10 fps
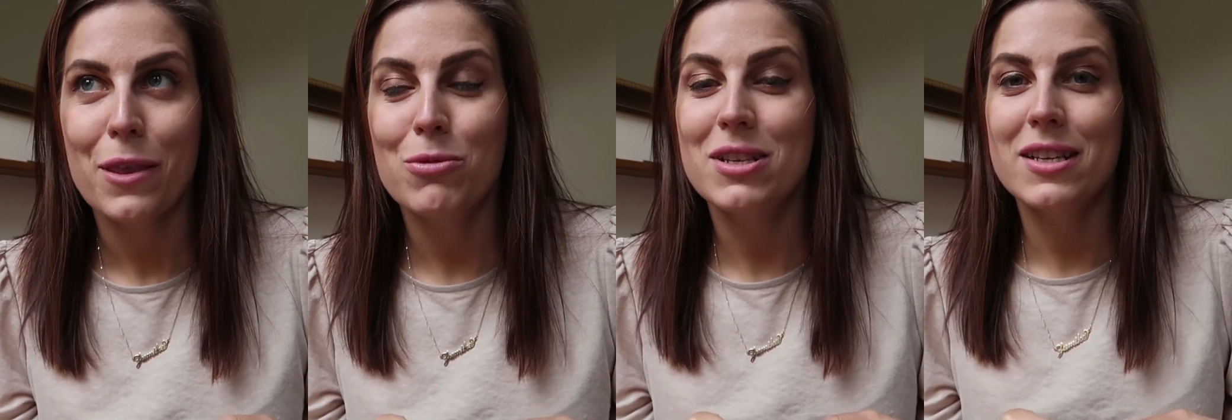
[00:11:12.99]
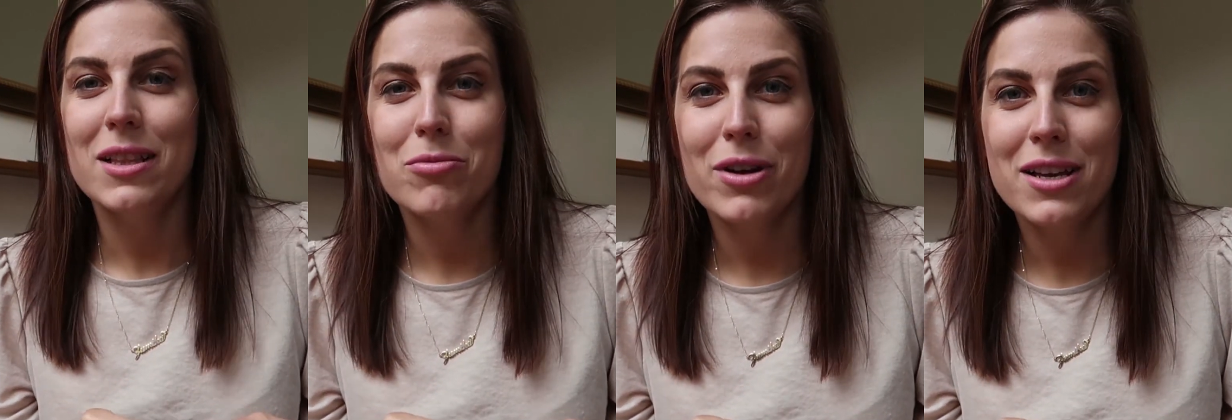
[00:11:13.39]
we
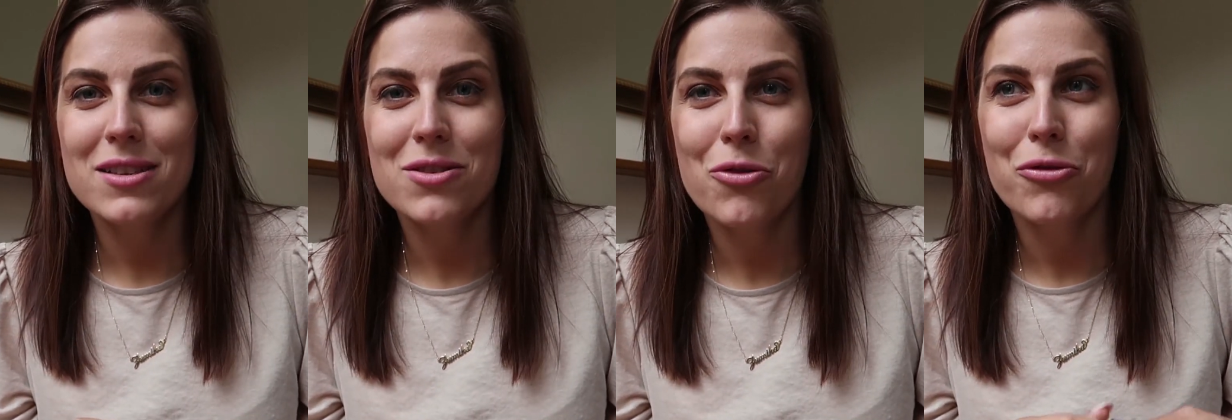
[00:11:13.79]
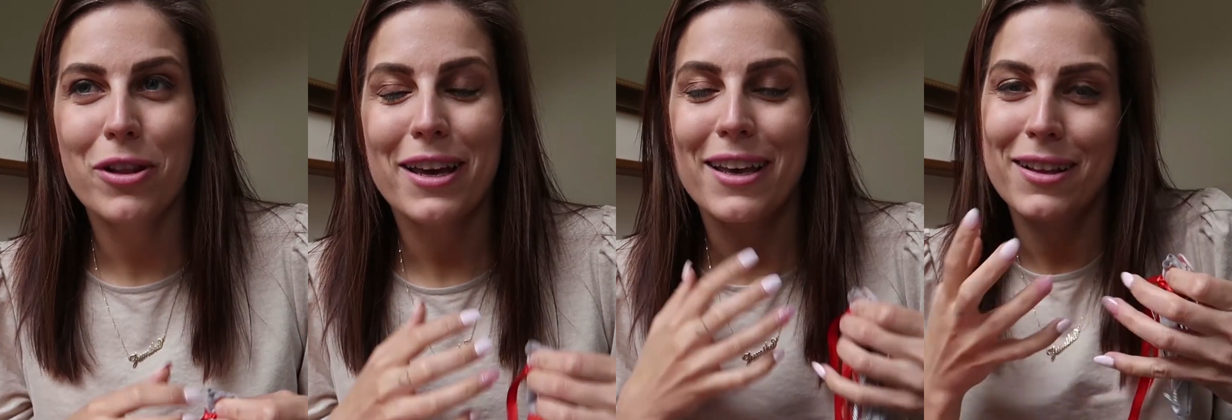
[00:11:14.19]
celebrate of
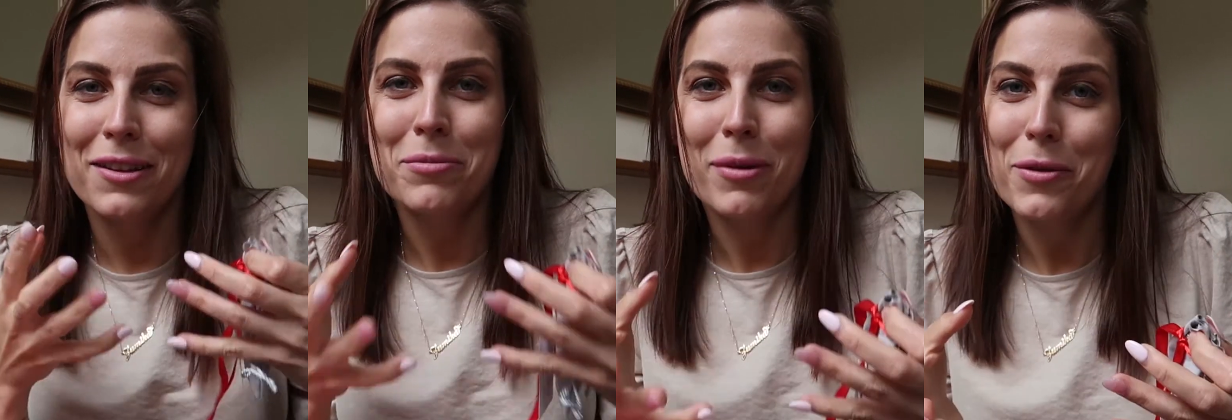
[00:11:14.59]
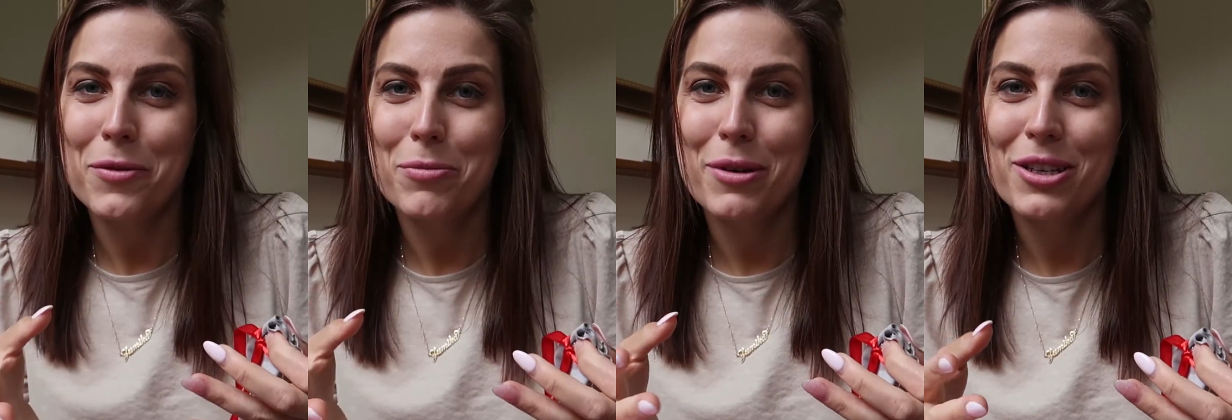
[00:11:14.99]
like another
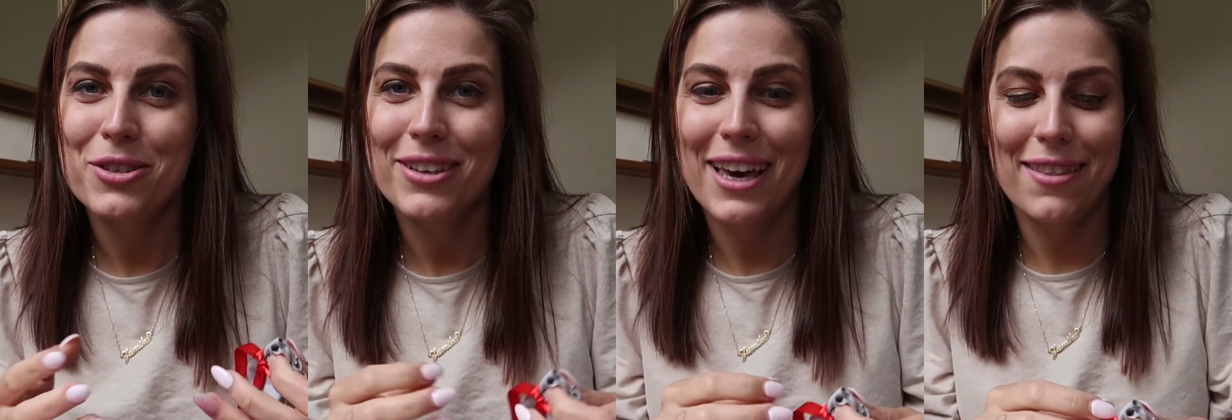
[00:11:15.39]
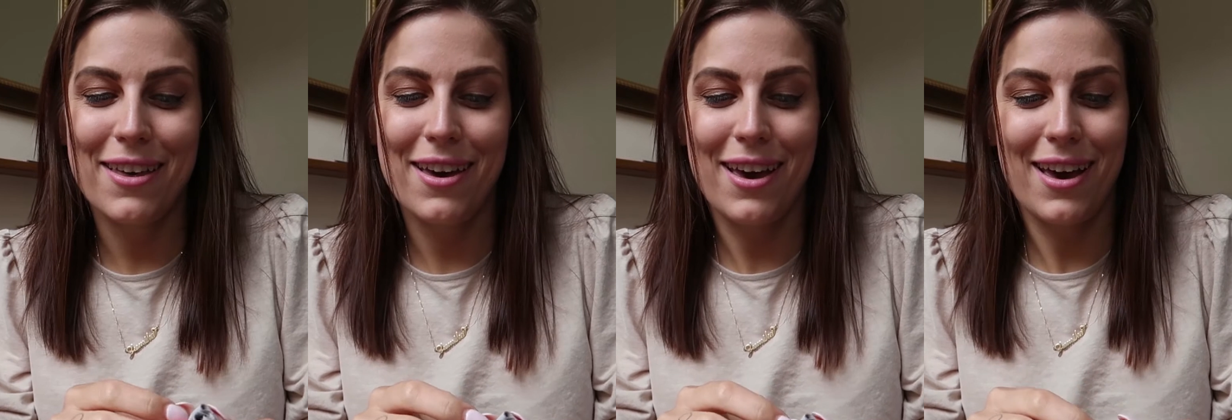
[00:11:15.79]
month being together,